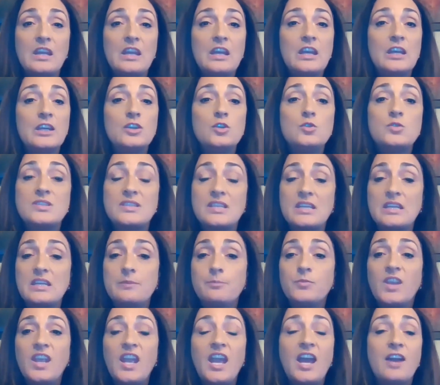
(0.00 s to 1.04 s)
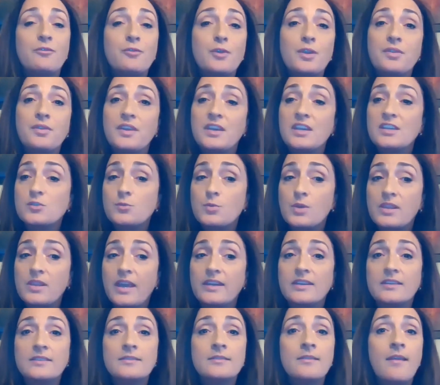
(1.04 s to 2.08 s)
You see, Everything is
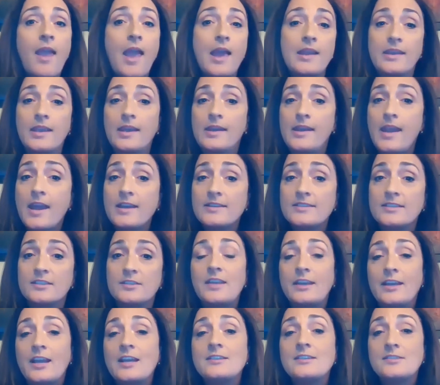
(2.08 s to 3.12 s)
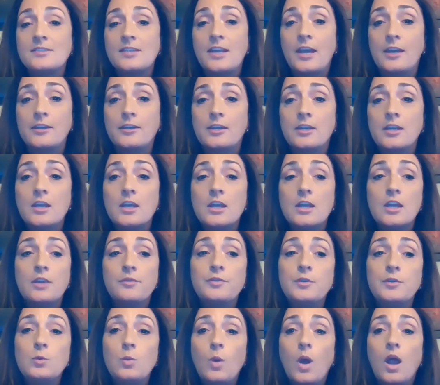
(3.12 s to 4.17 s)
related and connected. Like I said, if
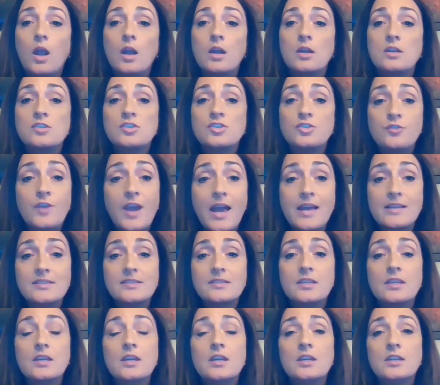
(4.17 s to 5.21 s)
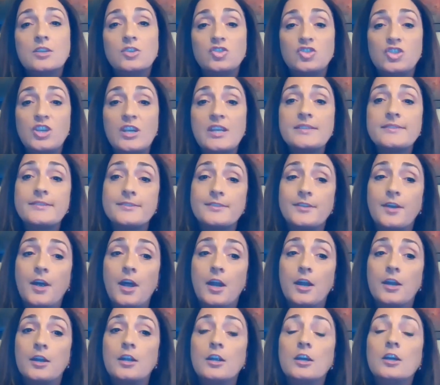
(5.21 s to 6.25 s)
you are stressed, chances
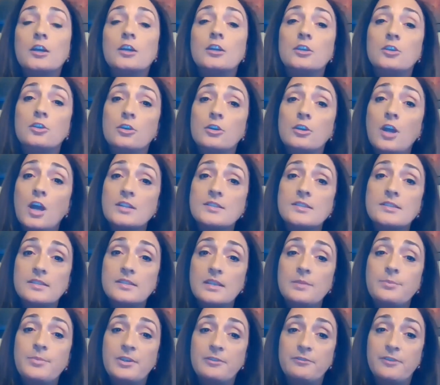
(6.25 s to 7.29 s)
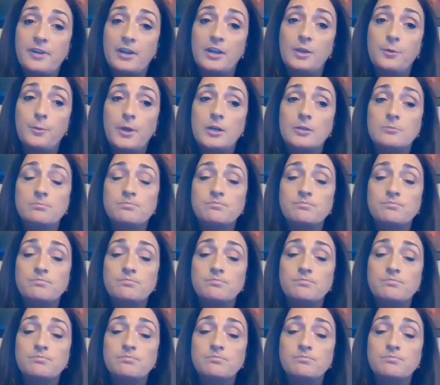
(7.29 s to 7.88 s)
are you're not sleeping very well.